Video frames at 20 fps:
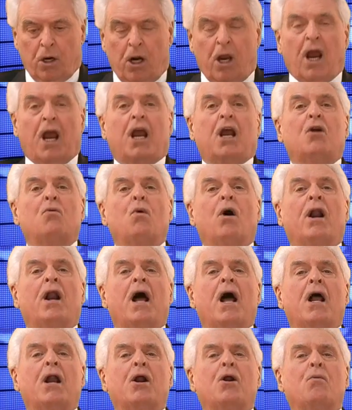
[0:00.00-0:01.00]
Cain went
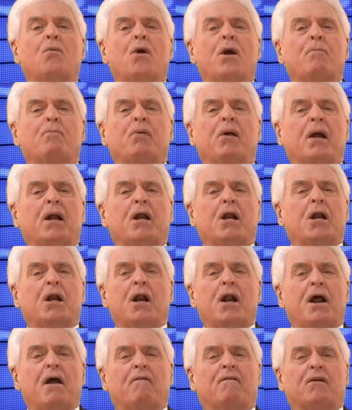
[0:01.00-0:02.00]
out and repented,
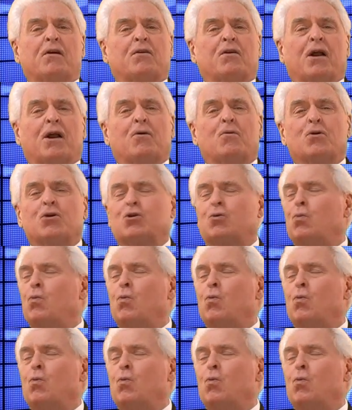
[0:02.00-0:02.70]
and everything was